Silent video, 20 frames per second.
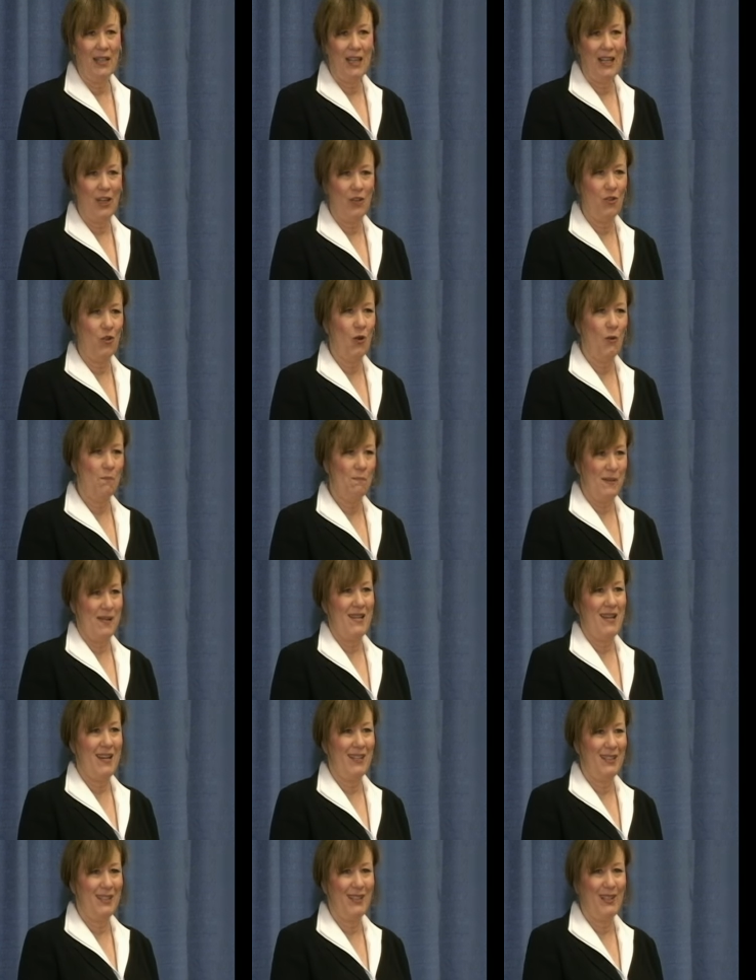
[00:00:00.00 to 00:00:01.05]
in your
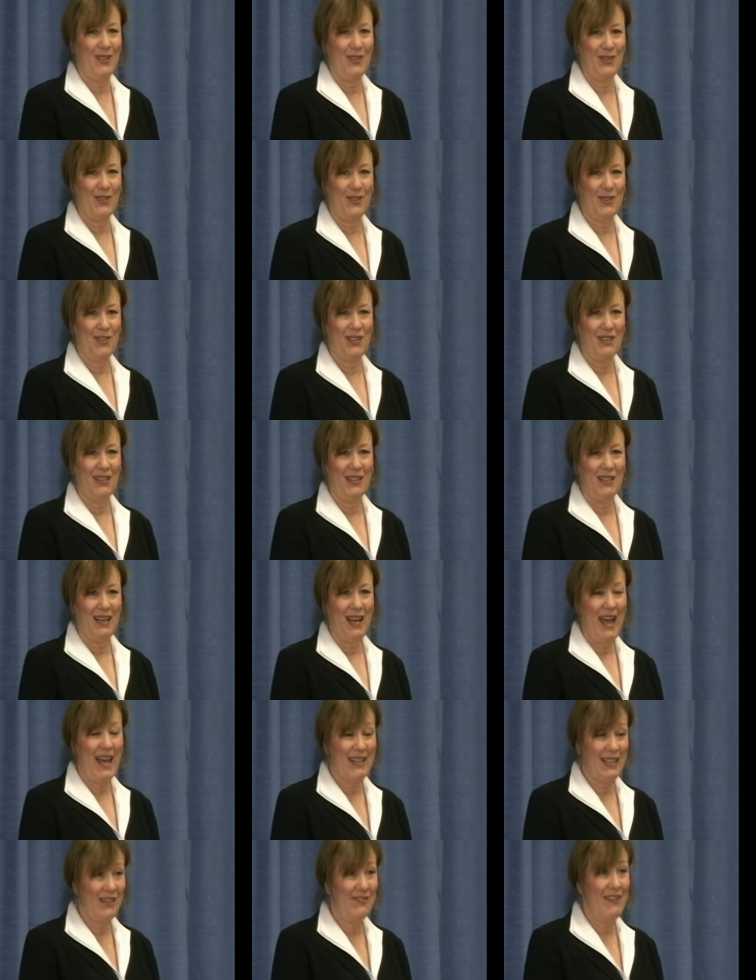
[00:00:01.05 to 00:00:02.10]
beingness
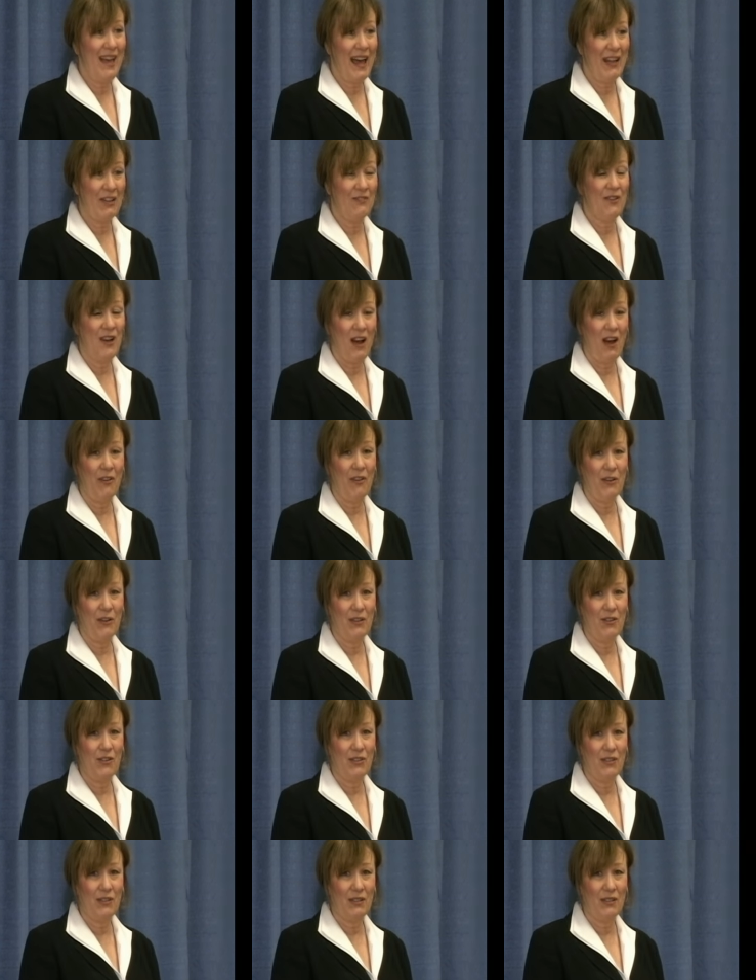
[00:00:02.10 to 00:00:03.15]
and in that of
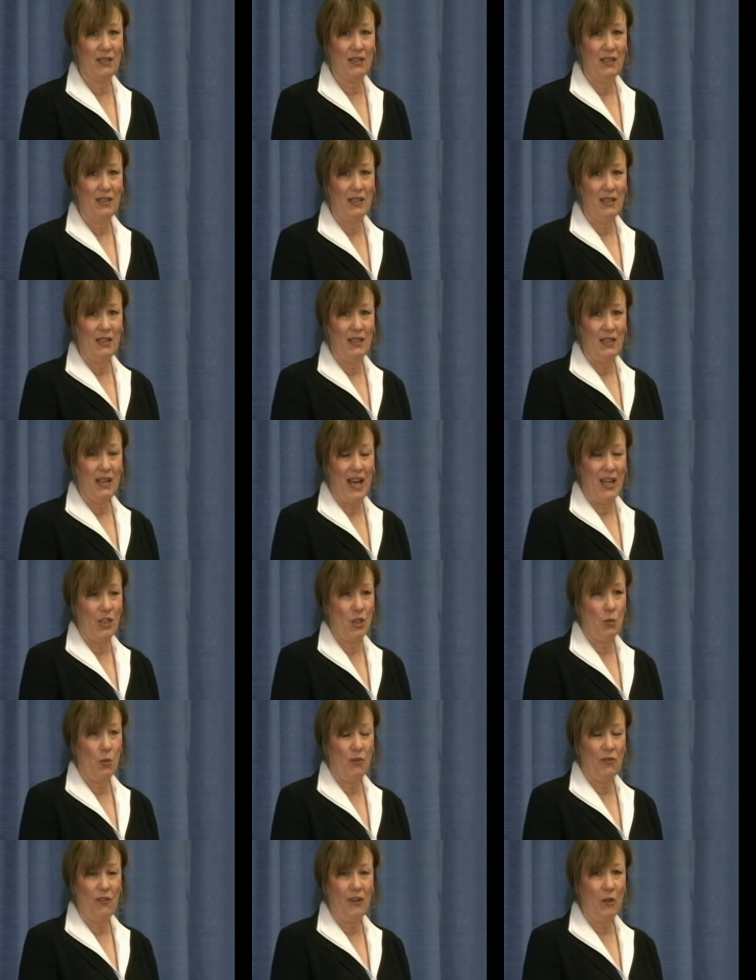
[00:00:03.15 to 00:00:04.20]
others. And you
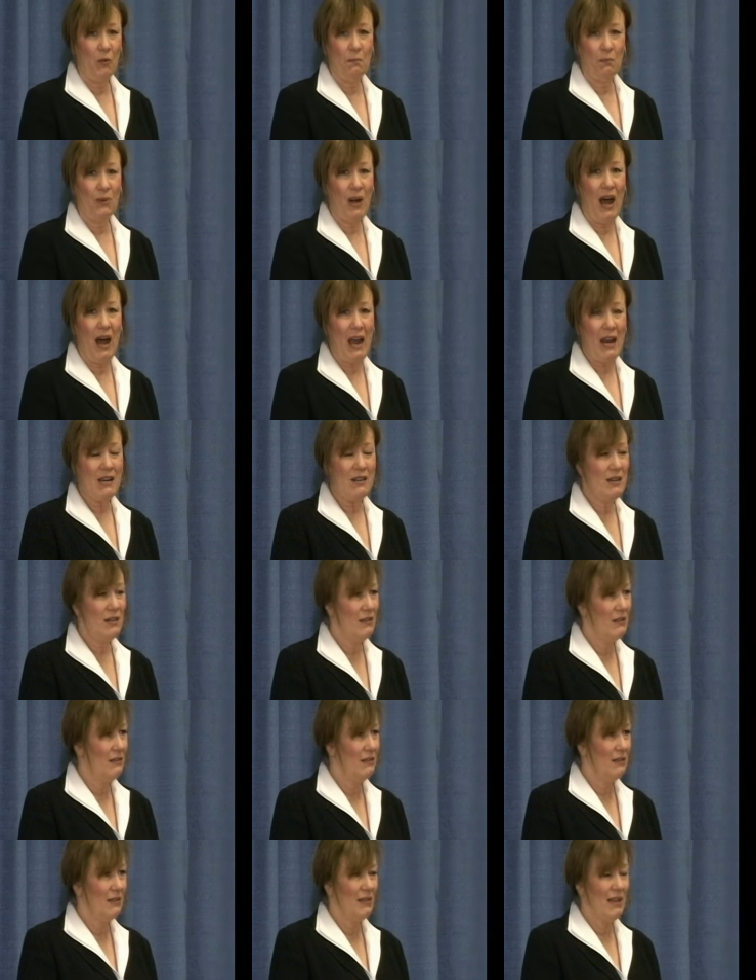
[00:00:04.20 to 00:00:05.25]
will feel pride
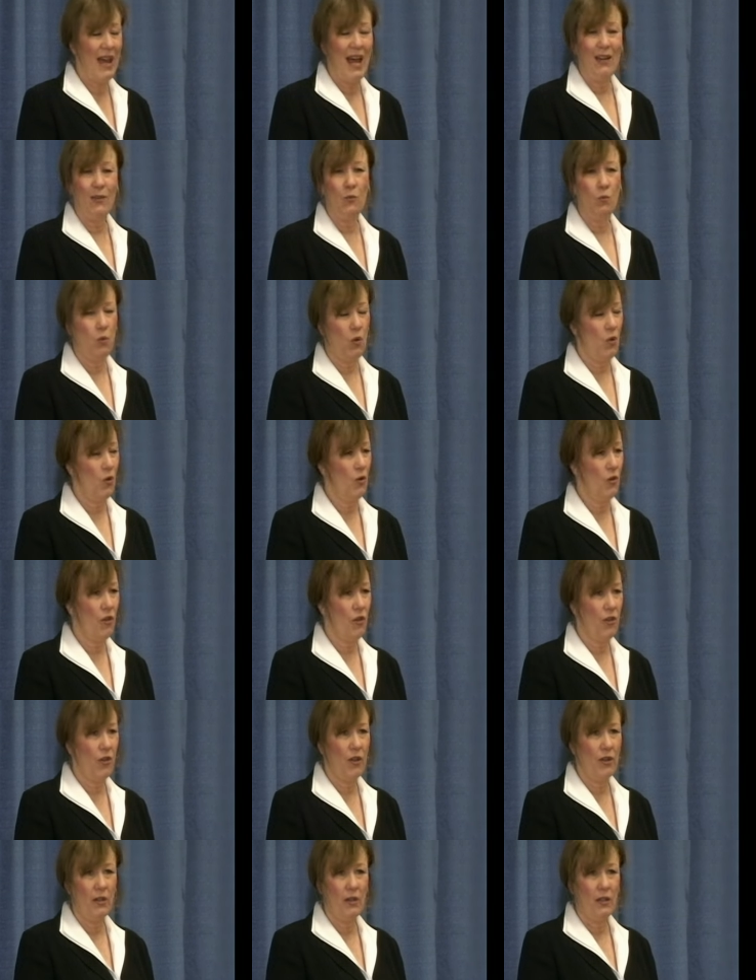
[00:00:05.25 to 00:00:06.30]
and
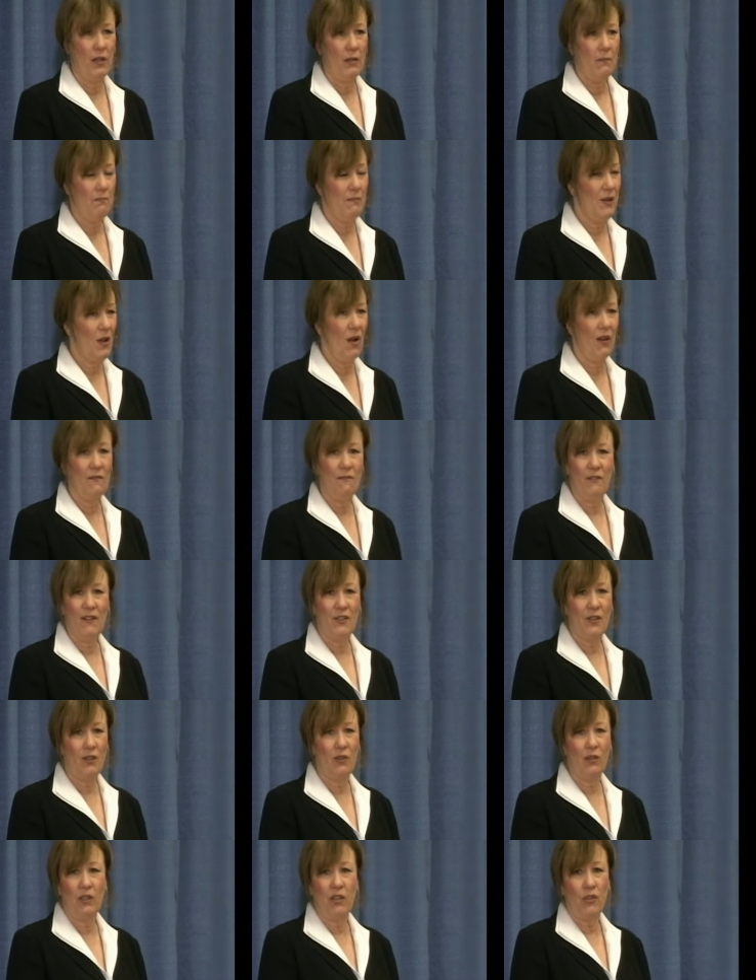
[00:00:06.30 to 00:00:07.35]
worth beyond
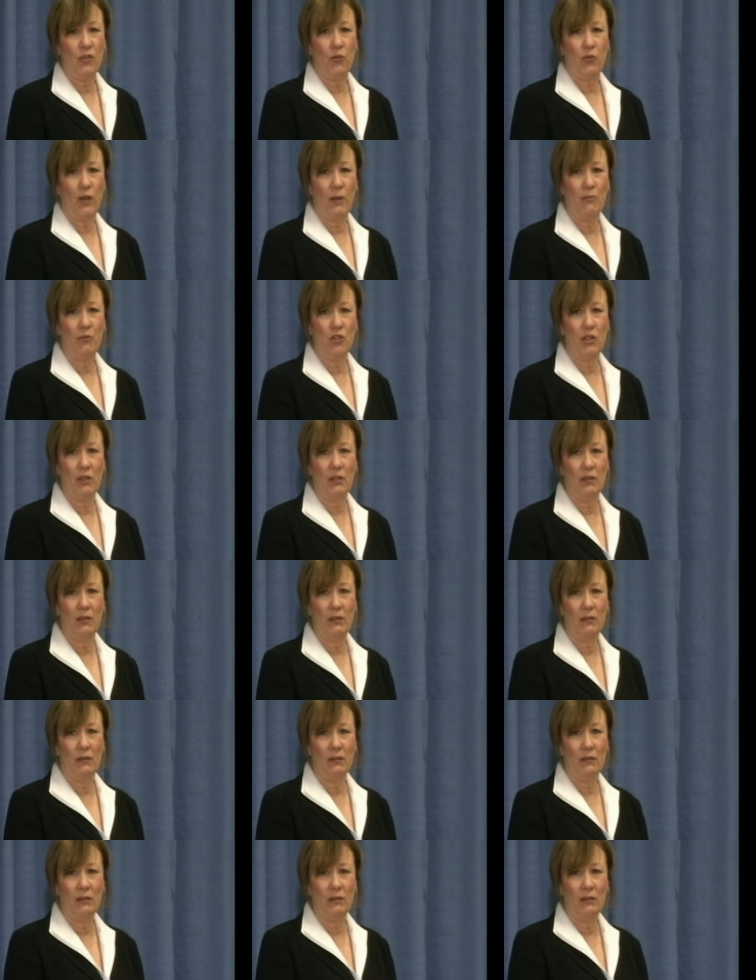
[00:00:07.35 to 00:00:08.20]
physical description.